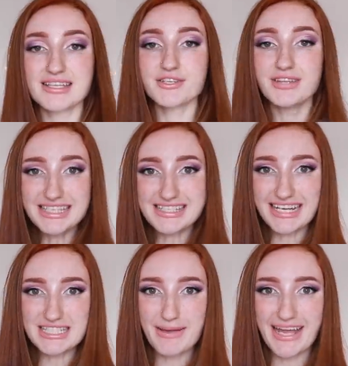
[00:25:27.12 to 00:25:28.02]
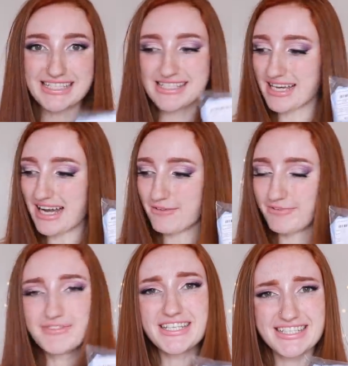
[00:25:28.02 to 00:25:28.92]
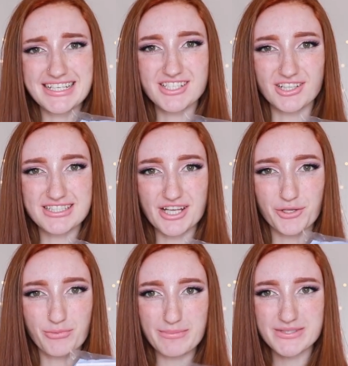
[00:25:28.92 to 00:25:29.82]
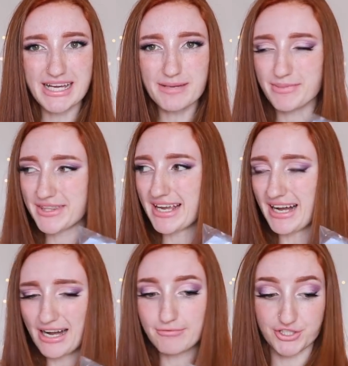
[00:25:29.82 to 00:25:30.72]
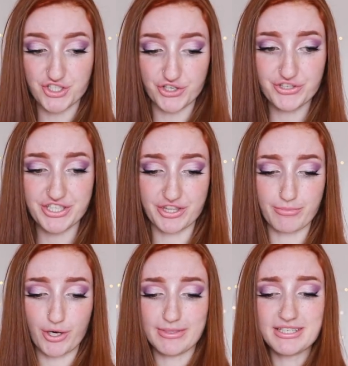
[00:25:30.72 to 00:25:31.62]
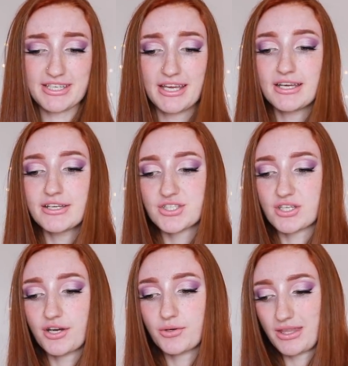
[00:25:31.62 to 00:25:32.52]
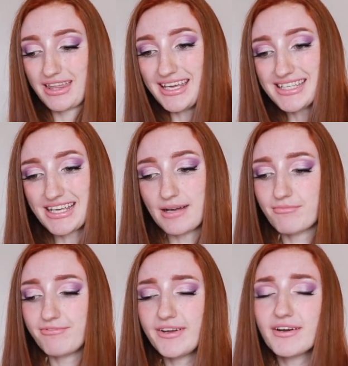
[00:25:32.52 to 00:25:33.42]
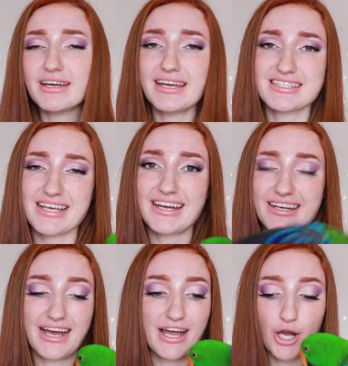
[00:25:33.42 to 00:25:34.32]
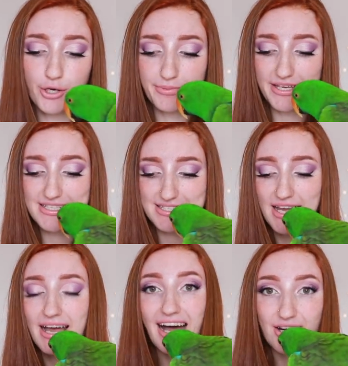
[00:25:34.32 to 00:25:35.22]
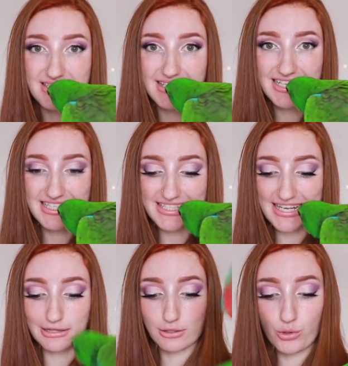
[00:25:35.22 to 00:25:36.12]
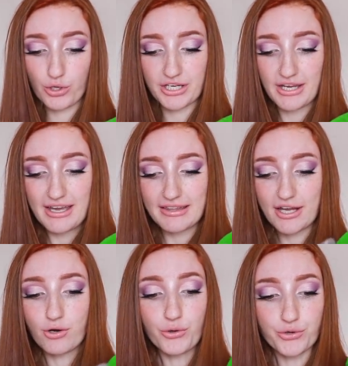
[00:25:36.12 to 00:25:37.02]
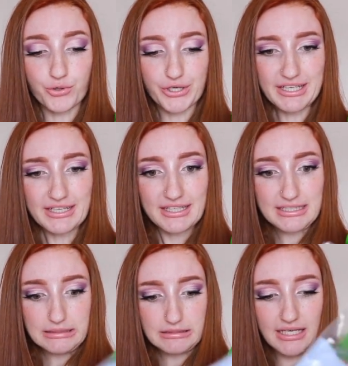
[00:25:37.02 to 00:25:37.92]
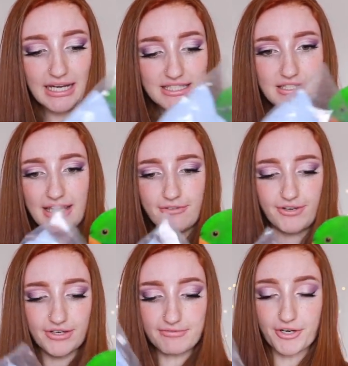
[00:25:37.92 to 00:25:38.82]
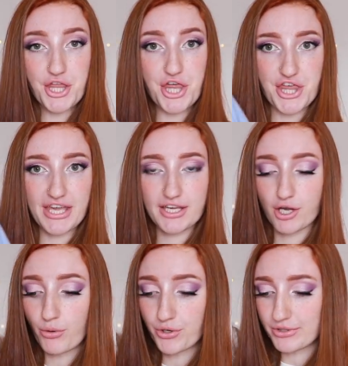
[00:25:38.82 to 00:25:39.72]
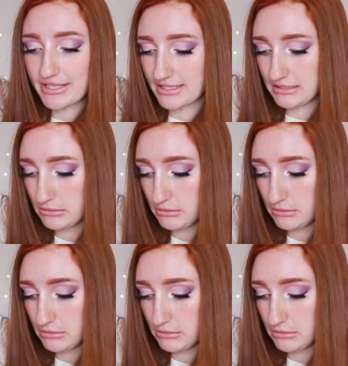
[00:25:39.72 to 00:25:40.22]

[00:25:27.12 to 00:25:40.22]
So these next pants are fifty-six dollars on the website, but they are reduced at the moment. So these, I'm very excited. I hope these are as nice as they look. They're corduroy, and it's like very, very thick corduroy.